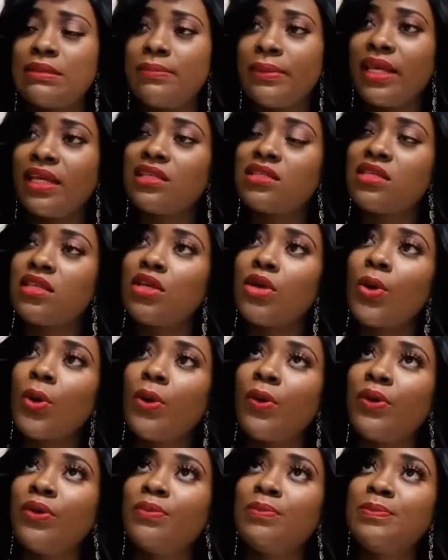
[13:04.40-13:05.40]
to your
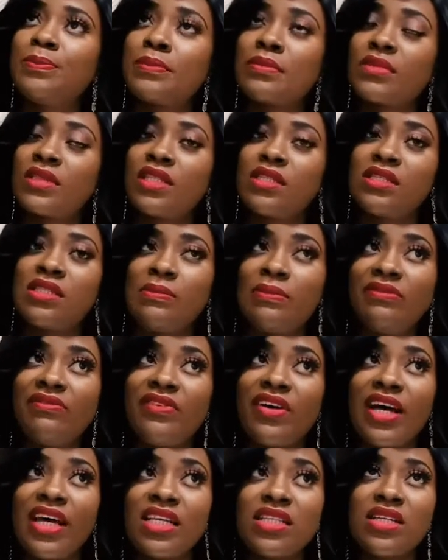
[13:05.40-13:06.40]
supervisor
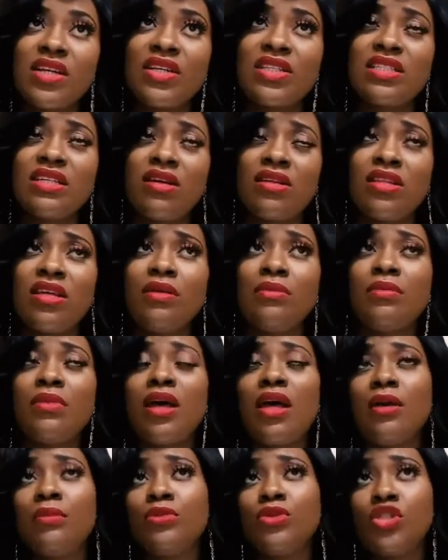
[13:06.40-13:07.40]
and tell them,
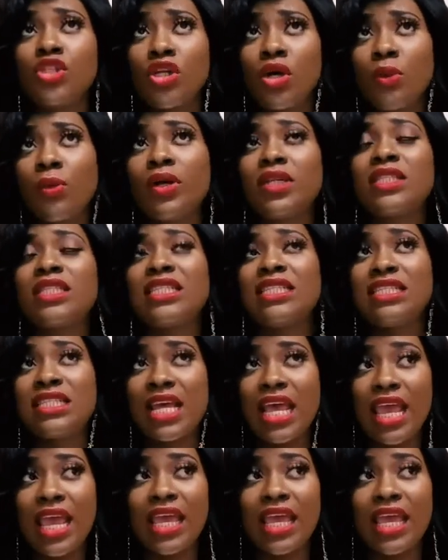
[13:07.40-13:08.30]
do you know what, today